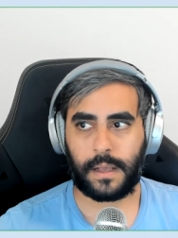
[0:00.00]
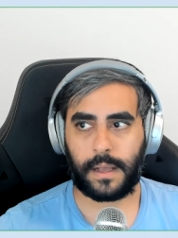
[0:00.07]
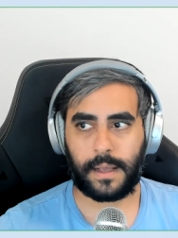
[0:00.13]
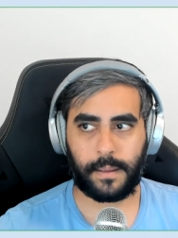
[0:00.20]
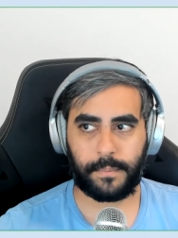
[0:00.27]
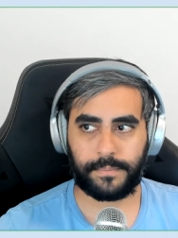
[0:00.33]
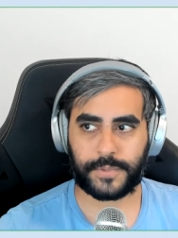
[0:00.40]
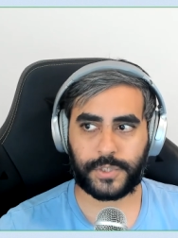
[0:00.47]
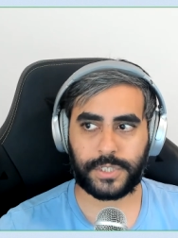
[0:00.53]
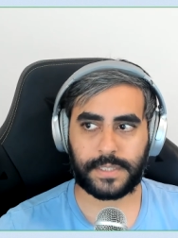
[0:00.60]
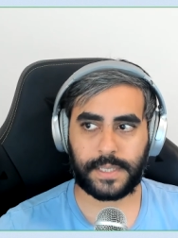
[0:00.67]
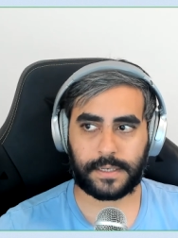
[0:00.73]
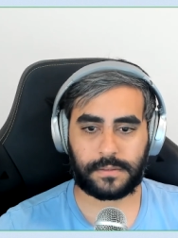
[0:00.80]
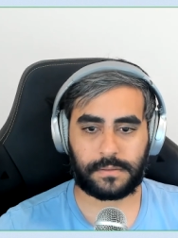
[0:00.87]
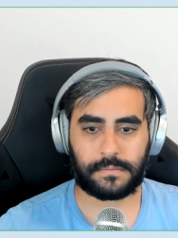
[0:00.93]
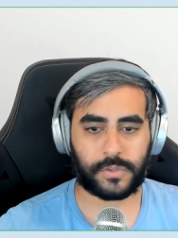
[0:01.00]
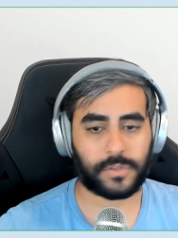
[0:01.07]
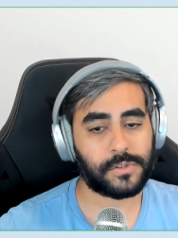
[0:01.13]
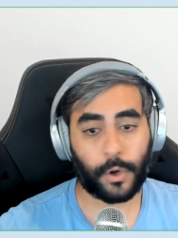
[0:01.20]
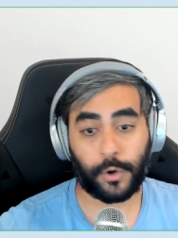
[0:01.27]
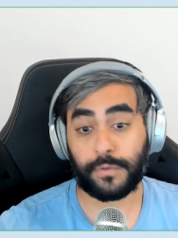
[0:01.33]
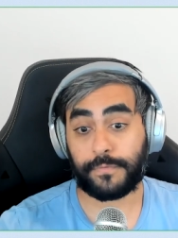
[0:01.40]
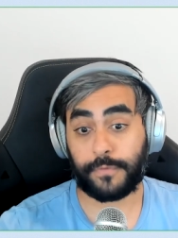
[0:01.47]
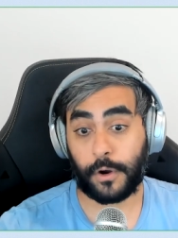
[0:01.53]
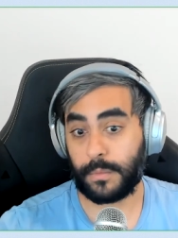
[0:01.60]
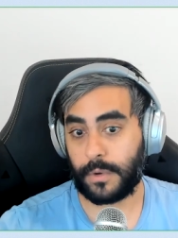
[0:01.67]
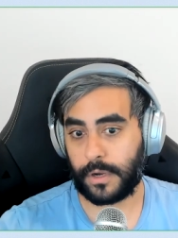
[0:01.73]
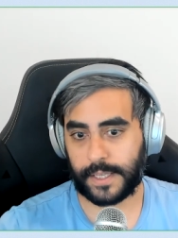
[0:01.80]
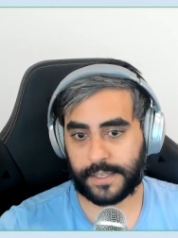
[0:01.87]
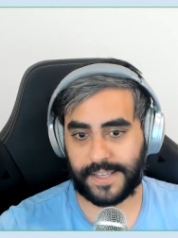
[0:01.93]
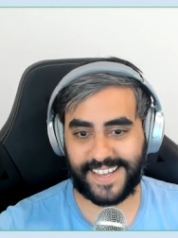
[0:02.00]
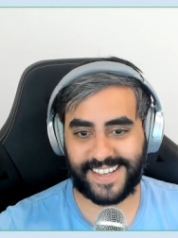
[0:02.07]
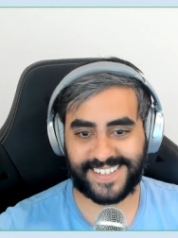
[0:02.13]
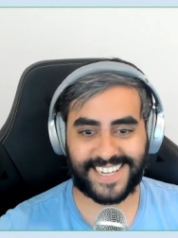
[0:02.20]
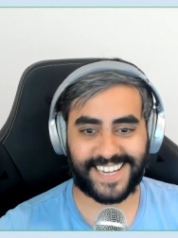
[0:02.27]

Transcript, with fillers: um, just like just don't FOMO. Like